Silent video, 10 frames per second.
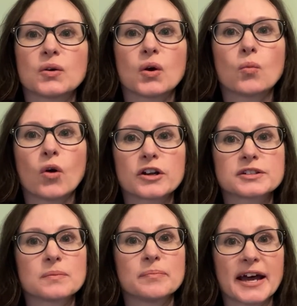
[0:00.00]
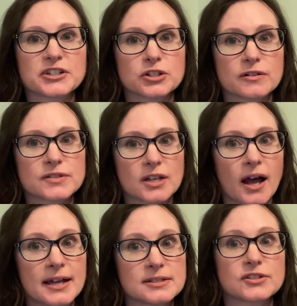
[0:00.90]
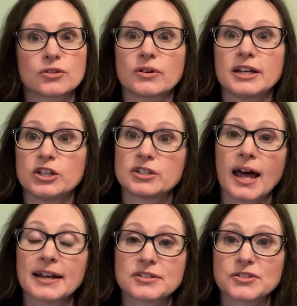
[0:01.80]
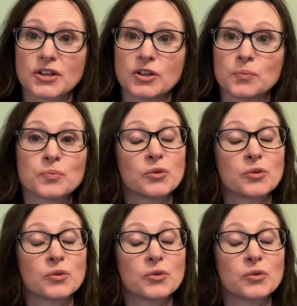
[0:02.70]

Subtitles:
what Bachelor of Science degree you'd like to do,